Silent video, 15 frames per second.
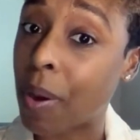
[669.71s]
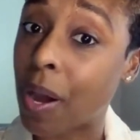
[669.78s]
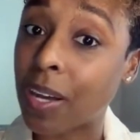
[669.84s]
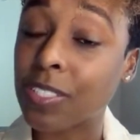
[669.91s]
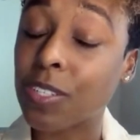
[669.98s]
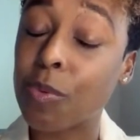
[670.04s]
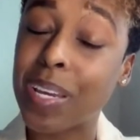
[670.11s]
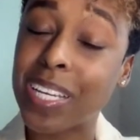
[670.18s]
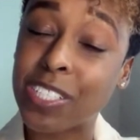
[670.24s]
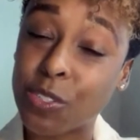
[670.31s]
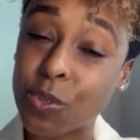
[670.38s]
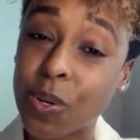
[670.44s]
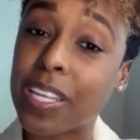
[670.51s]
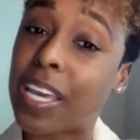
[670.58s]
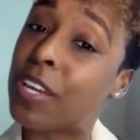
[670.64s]
Also, make
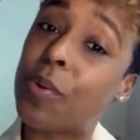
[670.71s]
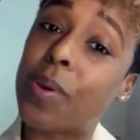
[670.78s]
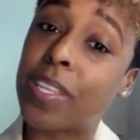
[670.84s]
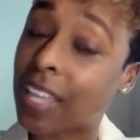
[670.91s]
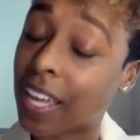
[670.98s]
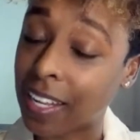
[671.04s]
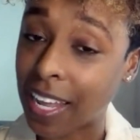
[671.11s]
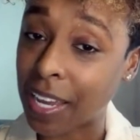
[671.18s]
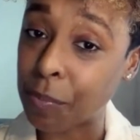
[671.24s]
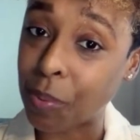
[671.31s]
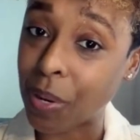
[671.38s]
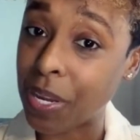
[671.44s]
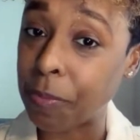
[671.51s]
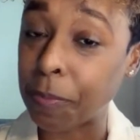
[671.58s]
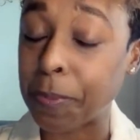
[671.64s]
sure that you hit that like
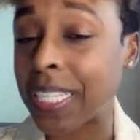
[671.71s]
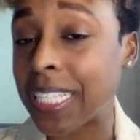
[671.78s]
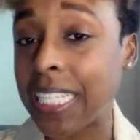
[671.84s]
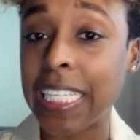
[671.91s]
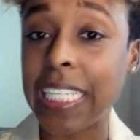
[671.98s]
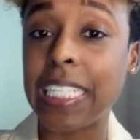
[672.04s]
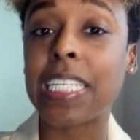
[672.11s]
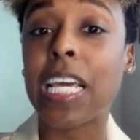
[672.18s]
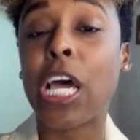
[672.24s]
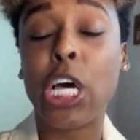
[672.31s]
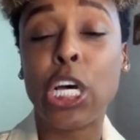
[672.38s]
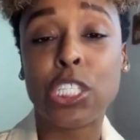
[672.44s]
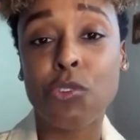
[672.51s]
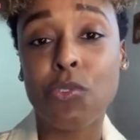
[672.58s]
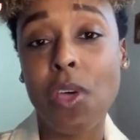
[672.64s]
button, please,
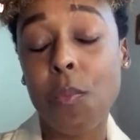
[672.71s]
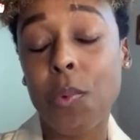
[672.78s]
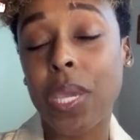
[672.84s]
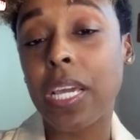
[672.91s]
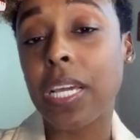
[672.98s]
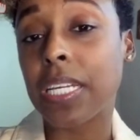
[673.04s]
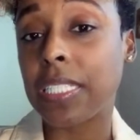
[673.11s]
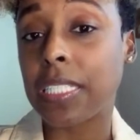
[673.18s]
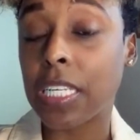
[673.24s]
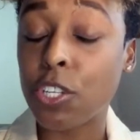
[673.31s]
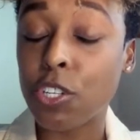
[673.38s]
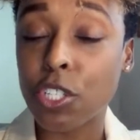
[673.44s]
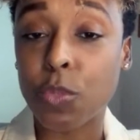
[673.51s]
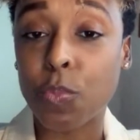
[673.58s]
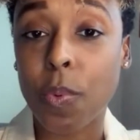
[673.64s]
so that we can
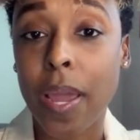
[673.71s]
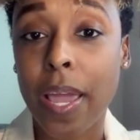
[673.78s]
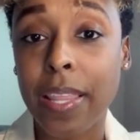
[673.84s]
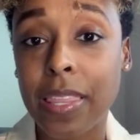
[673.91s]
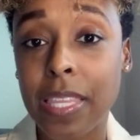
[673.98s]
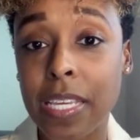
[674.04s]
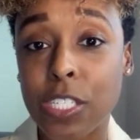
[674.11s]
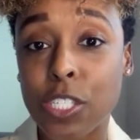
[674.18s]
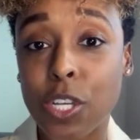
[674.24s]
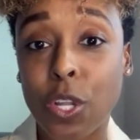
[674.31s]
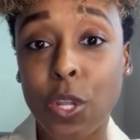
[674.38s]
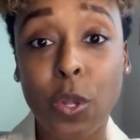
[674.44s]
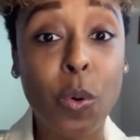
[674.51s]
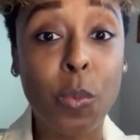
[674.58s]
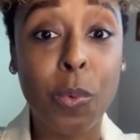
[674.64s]
continue to spread this
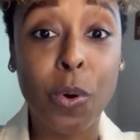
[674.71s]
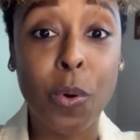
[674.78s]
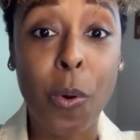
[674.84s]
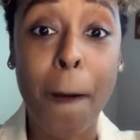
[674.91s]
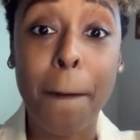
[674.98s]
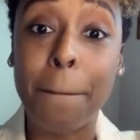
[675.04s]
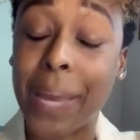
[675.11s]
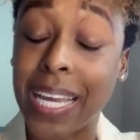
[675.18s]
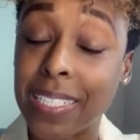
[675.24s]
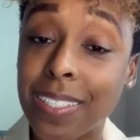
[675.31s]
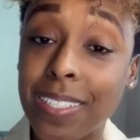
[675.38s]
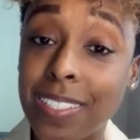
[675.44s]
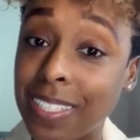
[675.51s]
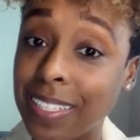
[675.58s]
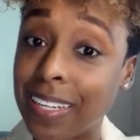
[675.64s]
global
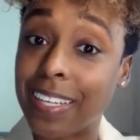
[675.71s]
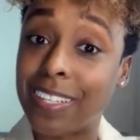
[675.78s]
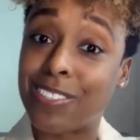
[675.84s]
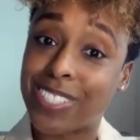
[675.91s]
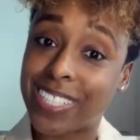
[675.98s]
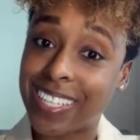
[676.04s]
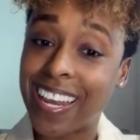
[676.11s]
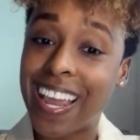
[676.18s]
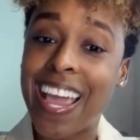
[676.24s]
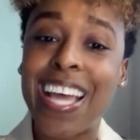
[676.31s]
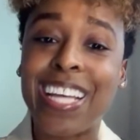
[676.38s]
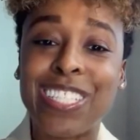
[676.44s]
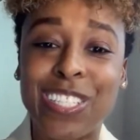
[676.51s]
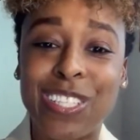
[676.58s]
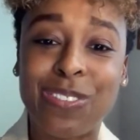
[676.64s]
message and energy
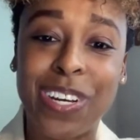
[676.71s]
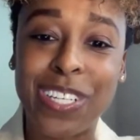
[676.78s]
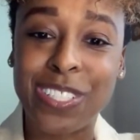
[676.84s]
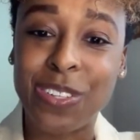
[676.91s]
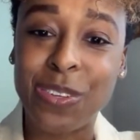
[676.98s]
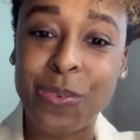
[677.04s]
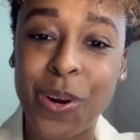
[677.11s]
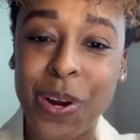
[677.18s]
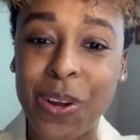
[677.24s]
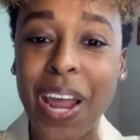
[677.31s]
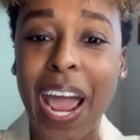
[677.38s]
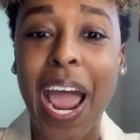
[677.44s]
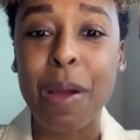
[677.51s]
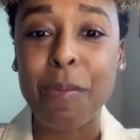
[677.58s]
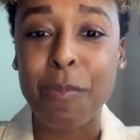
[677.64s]
to the rest of the world.
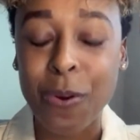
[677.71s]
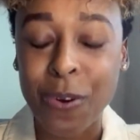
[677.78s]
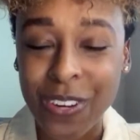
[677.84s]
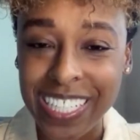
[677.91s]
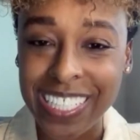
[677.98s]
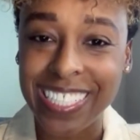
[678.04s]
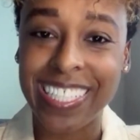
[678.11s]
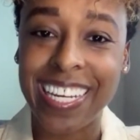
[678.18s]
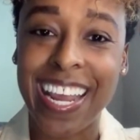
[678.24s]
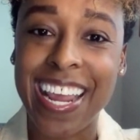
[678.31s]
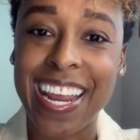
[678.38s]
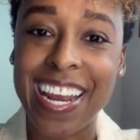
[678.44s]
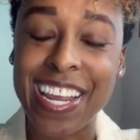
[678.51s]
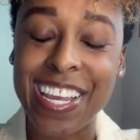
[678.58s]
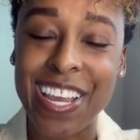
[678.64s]
I
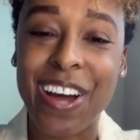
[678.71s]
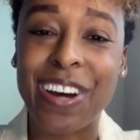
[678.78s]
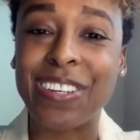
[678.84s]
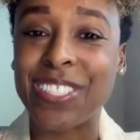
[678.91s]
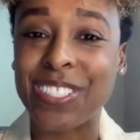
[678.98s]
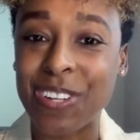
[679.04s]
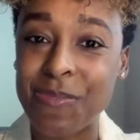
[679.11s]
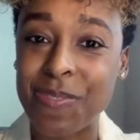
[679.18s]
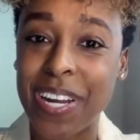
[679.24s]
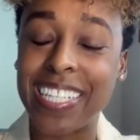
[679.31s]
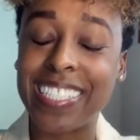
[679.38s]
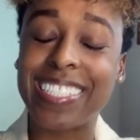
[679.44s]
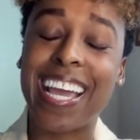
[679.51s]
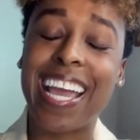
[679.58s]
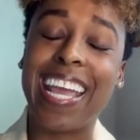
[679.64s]
appreciate y'all so
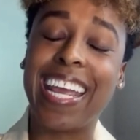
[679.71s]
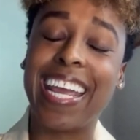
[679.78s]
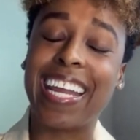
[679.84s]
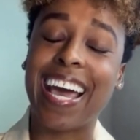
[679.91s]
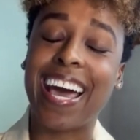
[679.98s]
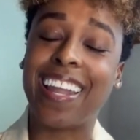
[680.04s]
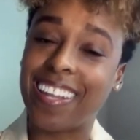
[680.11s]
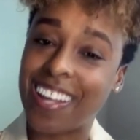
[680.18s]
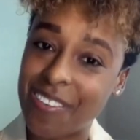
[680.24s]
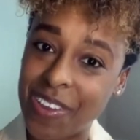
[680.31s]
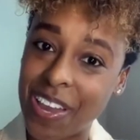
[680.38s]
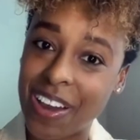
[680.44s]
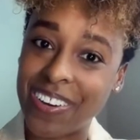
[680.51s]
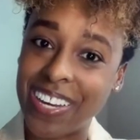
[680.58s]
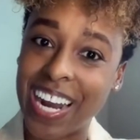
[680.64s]
much, and I love
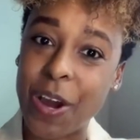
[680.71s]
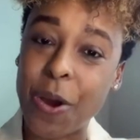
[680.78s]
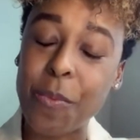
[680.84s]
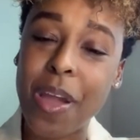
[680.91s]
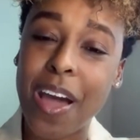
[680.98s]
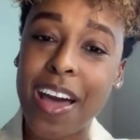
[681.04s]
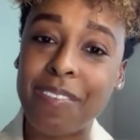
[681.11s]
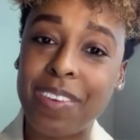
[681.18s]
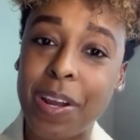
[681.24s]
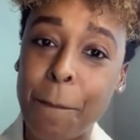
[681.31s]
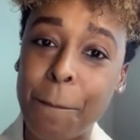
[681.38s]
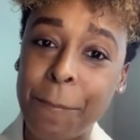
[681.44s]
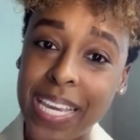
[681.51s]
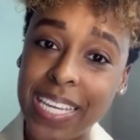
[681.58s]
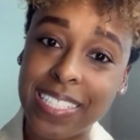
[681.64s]
y'all, and I hope y'all have an
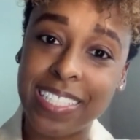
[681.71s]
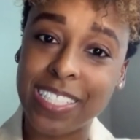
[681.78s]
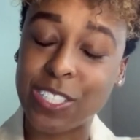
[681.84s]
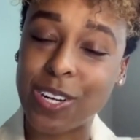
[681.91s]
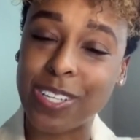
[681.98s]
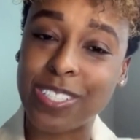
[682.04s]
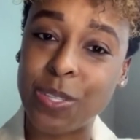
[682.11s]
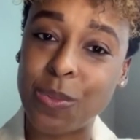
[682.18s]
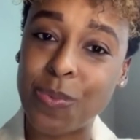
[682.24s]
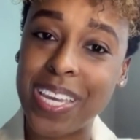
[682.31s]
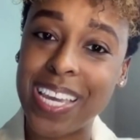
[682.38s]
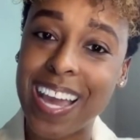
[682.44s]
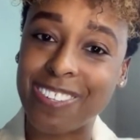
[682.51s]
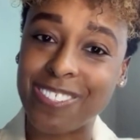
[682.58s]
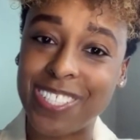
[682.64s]
amazing start to the
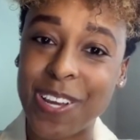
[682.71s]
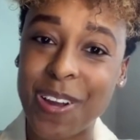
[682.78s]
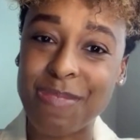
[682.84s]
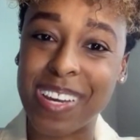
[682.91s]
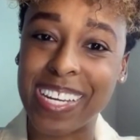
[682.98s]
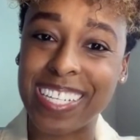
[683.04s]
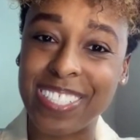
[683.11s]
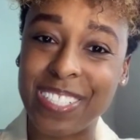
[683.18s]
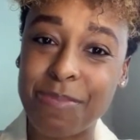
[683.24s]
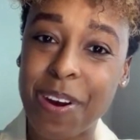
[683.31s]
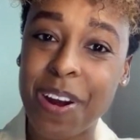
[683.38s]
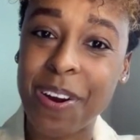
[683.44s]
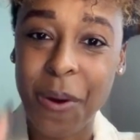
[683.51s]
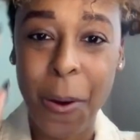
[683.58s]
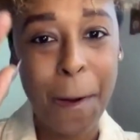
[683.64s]
week. I'll see y'all back here
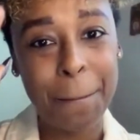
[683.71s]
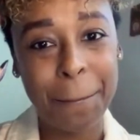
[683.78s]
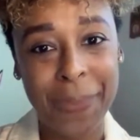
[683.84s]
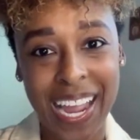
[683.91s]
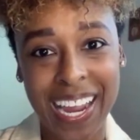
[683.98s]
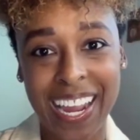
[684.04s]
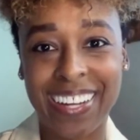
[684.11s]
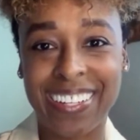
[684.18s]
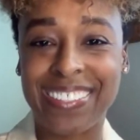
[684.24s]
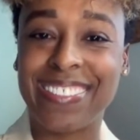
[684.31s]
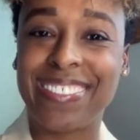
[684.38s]
tomorrow. Bye, y'all.